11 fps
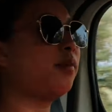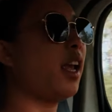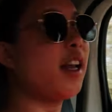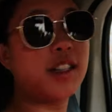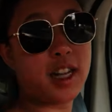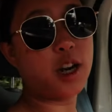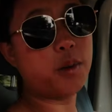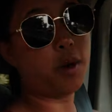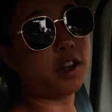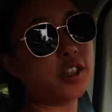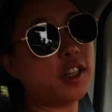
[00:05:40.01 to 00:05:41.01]
And it's hair
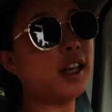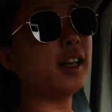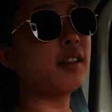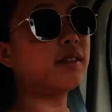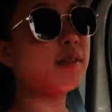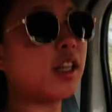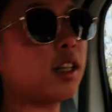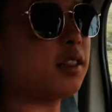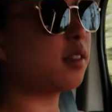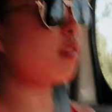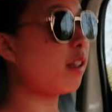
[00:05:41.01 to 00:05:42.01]
wash day
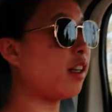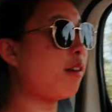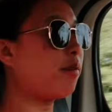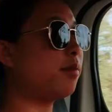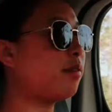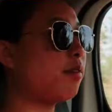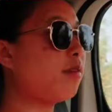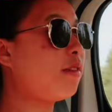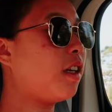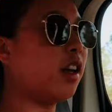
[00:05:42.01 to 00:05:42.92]
because, you know,